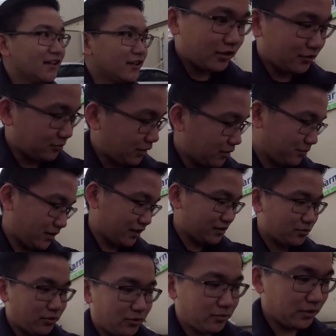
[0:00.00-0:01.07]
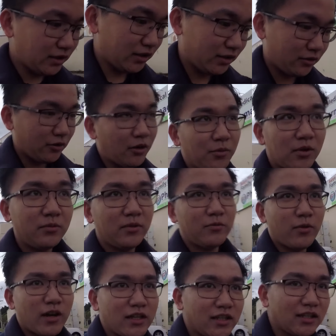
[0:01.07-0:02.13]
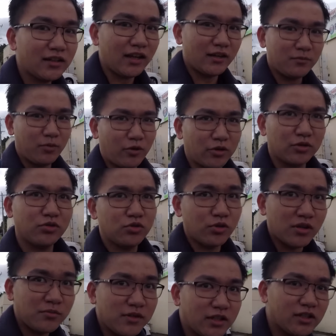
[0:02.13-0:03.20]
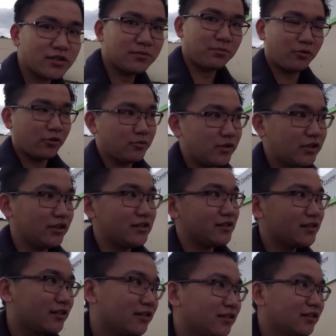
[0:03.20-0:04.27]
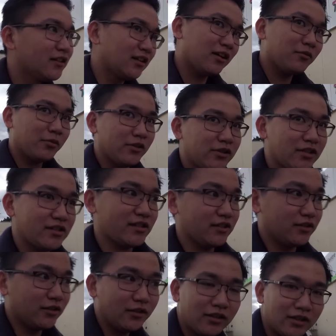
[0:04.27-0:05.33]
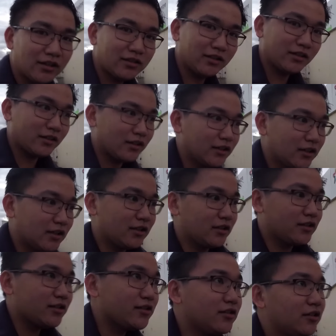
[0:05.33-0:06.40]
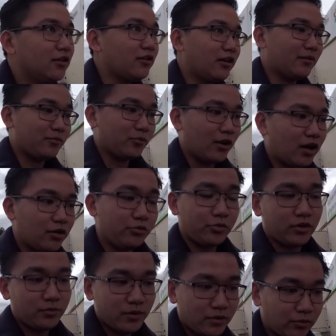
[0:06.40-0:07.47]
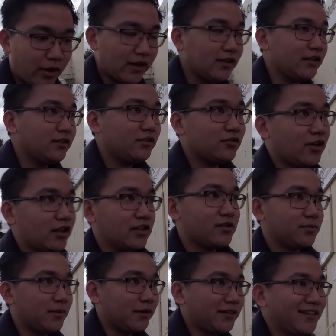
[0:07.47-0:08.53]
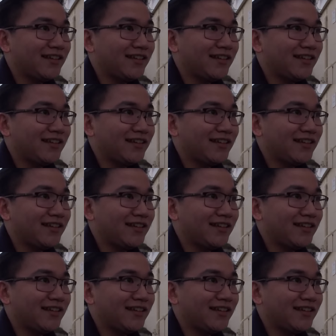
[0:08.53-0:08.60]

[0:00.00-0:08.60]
And my bus will be, I will be waiting like for 3 minutes, 4 minutes, which is good. So I will be riding transport,